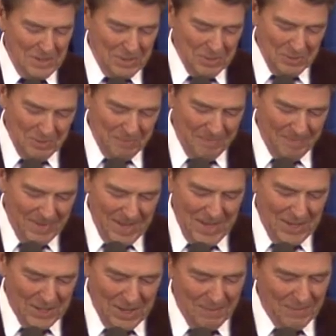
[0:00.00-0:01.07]
So
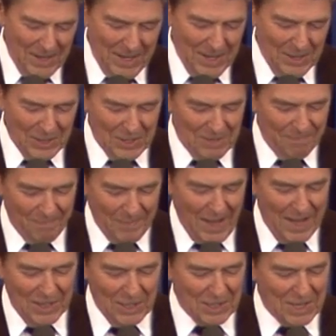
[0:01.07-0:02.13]
something else,
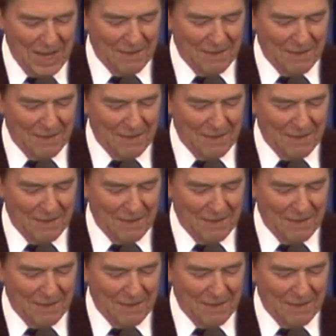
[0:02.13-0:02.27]
I just